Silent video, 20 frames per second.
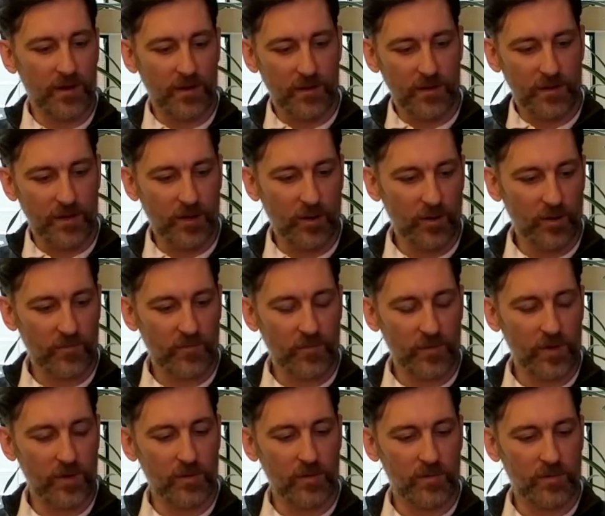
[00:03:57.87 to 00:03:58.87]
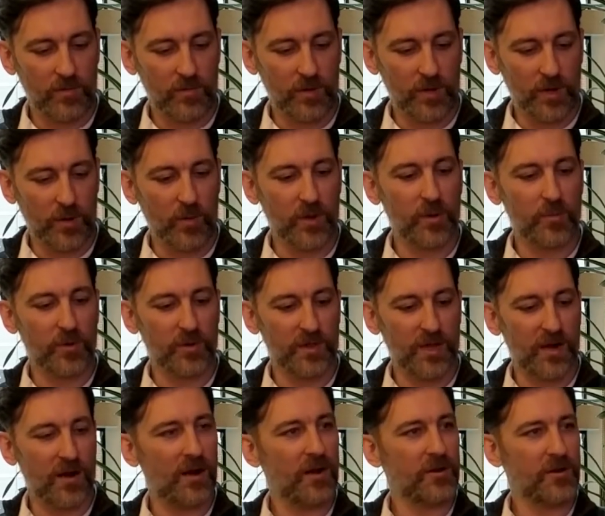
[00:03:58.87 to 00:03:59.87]
it, uh, you know, if we you know we could put
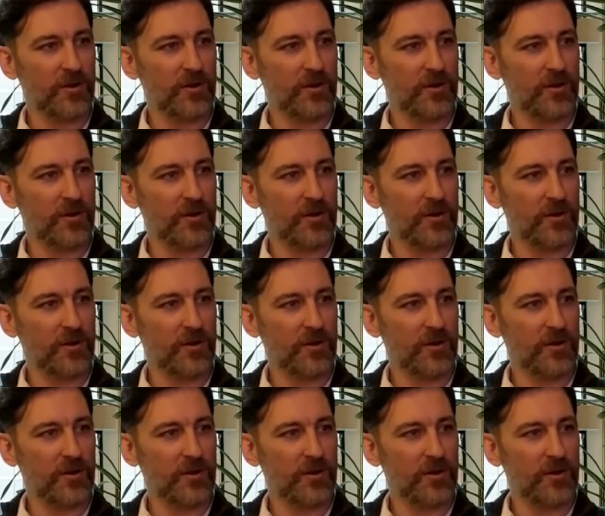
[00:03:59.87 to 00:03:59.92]
that on